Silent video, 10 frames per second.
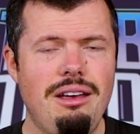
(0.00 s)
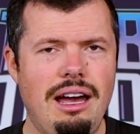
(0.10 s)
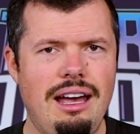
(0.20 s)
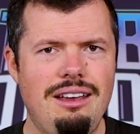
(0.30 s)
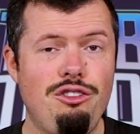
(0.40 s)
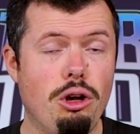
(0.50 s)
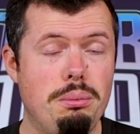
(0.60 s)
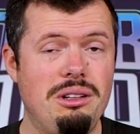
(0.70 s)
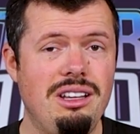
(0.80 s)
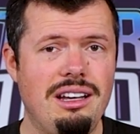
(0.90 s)
If you're
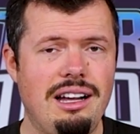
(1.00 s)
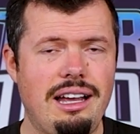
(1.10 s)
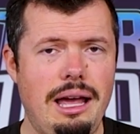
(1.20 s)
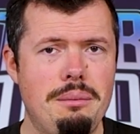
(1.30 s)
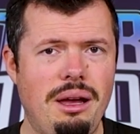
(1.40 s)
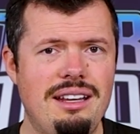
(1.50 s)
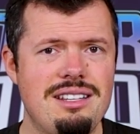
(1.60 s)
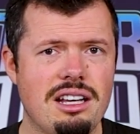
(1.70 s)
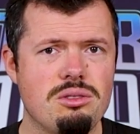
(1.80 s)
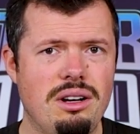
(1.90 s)
building like an
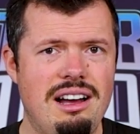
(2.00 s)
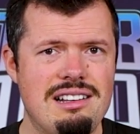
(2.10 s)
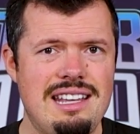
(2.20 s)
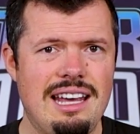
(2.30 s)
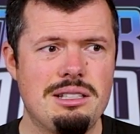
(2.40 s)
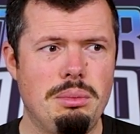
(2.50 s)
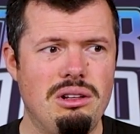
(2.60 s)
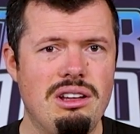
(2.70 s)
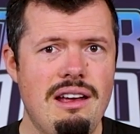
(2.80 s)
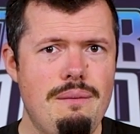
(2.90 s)
M80X or RTX
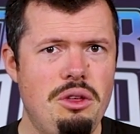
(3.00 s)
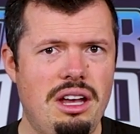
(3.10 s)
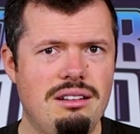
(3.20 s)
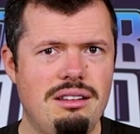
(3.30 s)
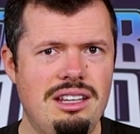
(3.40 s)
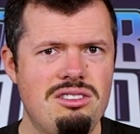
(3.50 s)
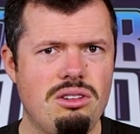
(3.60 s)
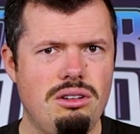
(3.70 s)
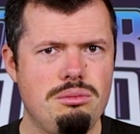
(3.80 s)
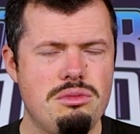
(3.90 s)
build, then these
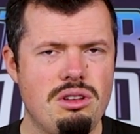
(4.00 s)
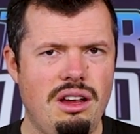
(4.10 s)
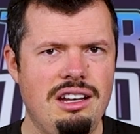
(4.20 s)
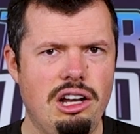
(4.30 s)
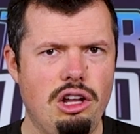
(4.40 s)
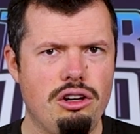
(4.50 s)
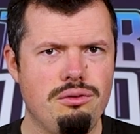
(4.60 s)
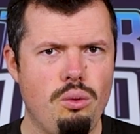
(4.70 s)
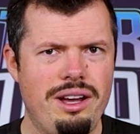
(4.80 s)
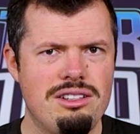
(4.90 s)
are in a lot
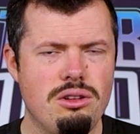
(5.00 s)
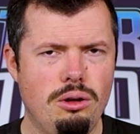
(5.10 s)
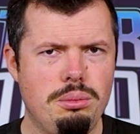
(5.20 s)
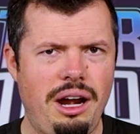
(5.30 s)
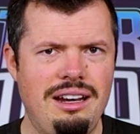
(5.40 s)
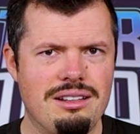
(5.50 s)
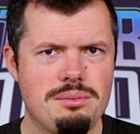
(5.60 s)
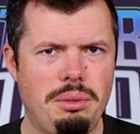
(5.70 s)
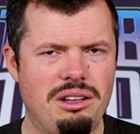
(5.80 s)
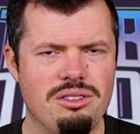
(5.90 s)
of ways
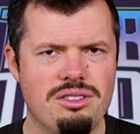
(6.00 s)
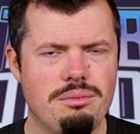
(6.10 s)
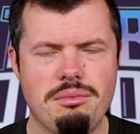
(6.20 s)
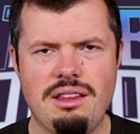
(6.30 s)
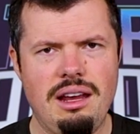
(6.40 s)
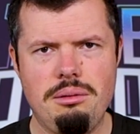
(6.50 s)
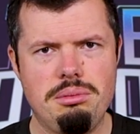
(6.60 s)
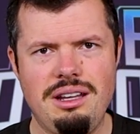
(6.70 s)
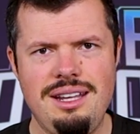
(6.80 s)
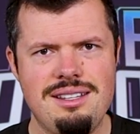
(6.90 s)
no-brainers because they're
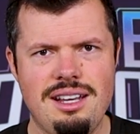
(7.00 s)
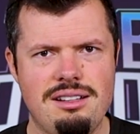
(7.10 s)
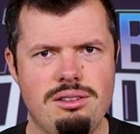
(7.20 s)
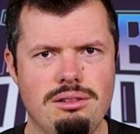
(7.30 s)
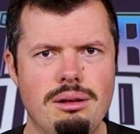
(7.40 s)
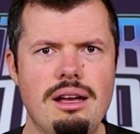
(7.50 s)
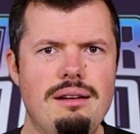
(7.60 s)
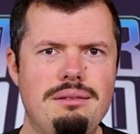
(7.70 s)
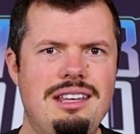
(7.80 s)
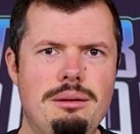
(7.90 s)
easier to
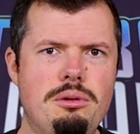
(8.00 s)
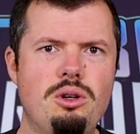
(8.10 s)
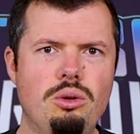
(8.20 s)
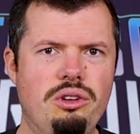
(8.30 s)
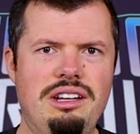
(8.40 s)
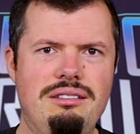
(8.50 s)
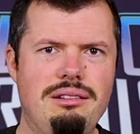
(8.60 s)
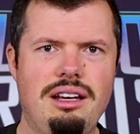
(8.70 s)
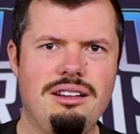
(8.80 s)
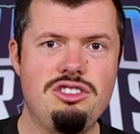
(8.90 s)
keep cool than
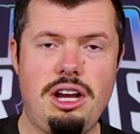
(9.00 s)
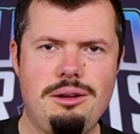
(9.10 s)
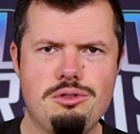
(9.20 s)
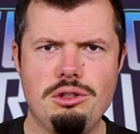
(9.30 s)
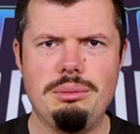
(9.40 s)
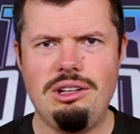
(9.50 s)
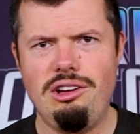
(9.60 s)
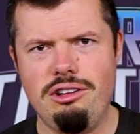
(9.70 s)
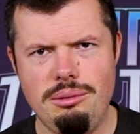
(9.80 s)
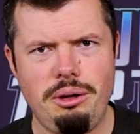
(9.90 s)
Jacob Zuma
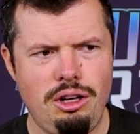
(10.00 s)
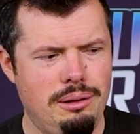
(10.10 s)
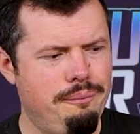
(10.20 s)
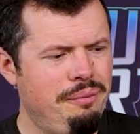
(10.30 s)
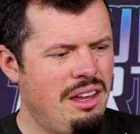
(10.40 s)
on the podium